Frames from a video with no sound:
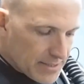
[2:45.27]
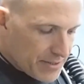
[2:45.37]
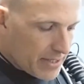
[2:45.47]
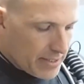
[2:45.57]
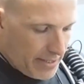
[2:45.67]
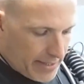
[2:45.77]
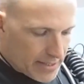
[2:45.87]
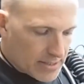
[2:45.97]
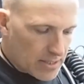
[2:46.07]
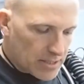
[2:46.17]
thing
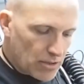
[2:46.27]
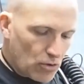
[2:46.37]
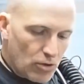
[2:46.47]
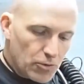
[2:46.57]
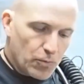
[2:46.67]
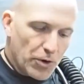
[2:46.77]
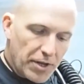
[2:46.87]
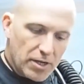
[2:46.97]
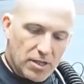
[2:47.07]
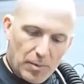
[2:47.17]
is the so-called
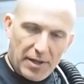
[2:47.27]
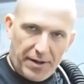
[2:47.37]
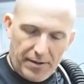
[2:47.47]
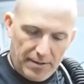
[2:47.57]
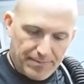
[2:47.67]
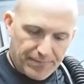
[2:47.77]
working double-ender.